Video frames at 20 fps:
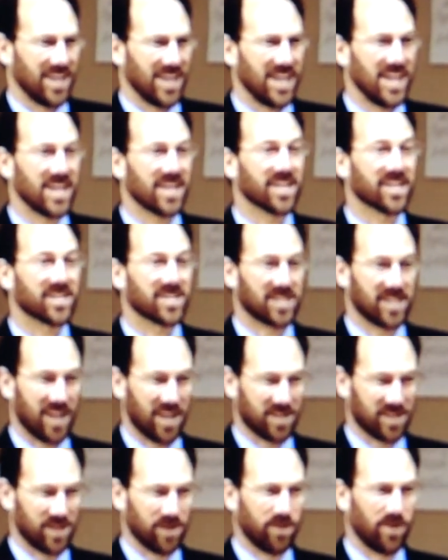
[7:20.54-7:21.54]

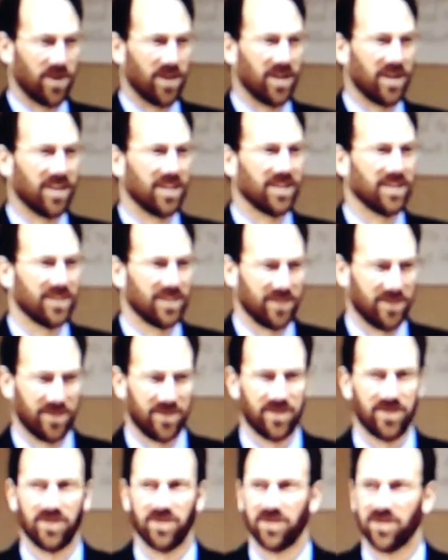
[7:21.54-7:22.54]
Inaccessible.
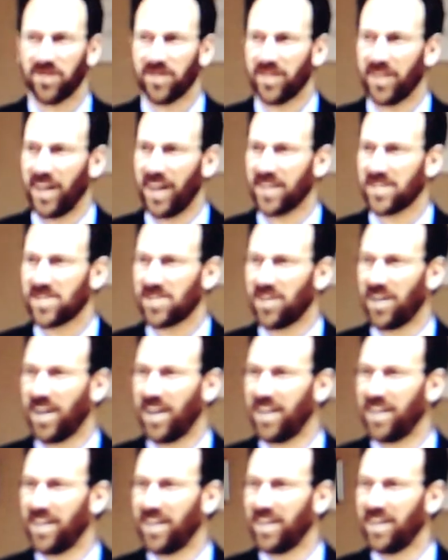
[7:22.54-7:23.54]
That's
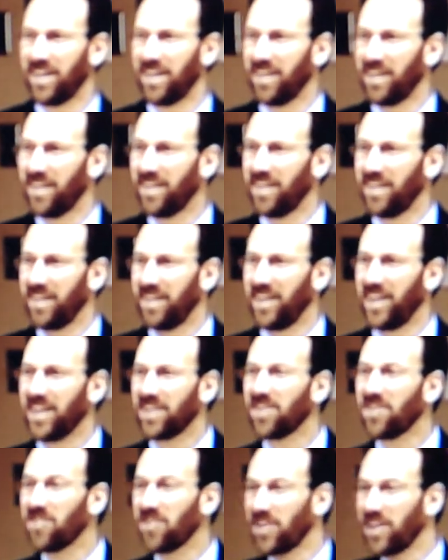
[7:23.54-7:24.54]
right.
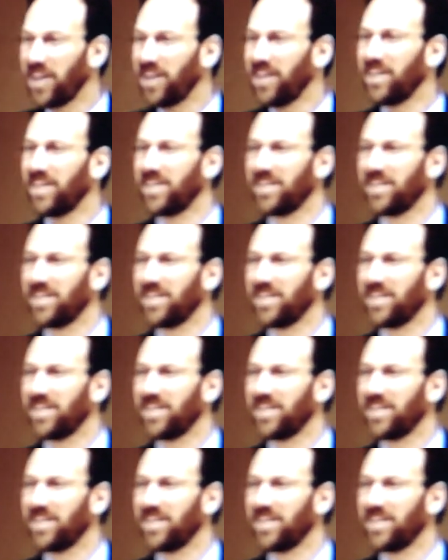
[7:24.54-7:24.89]
And over here.